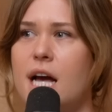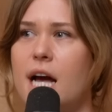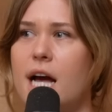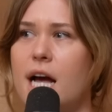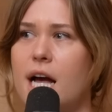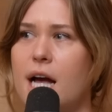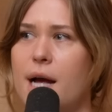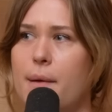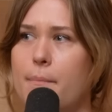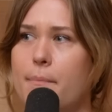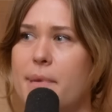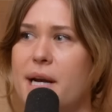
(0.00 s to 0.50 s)

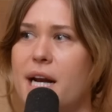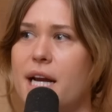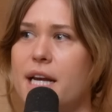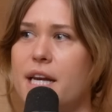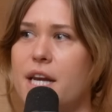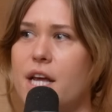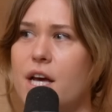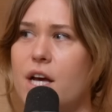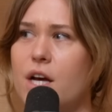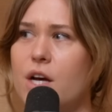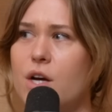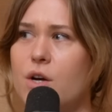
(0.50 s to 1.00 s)
But I
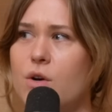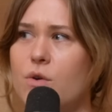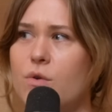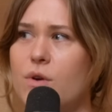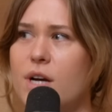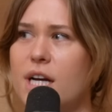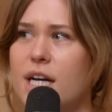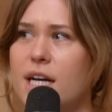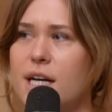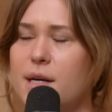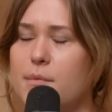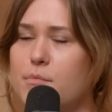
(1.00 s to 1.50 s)
know
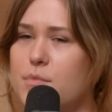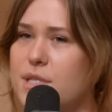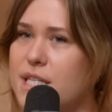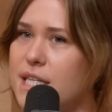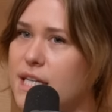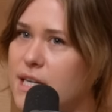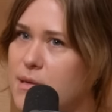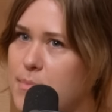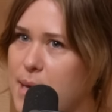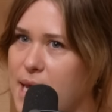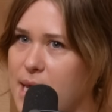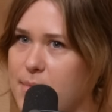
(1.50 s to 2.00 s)

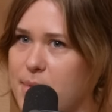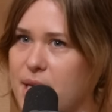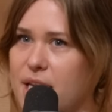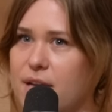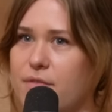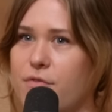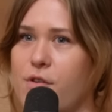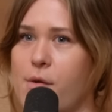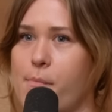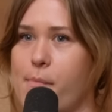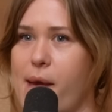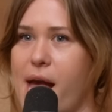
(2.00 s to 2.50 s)
Deanie Baby
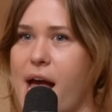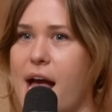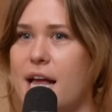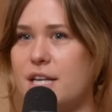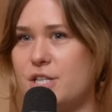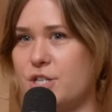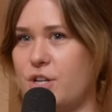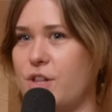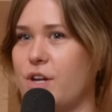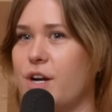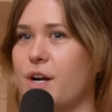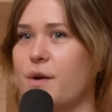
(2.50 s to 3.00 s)
from
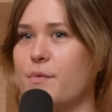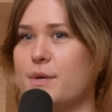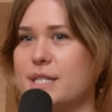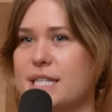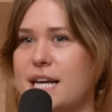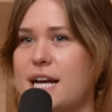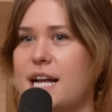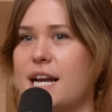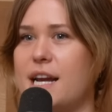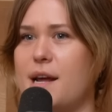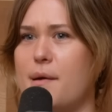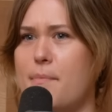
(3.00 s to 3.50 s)
Bachelor was
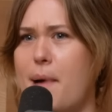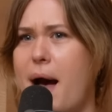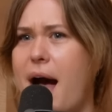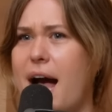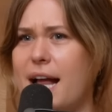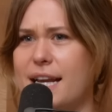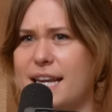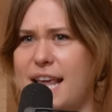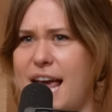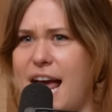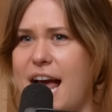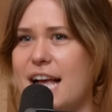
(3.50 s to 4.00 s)
on a
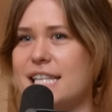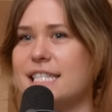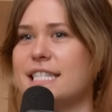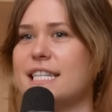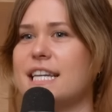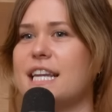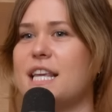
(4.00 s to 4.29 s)
podcast,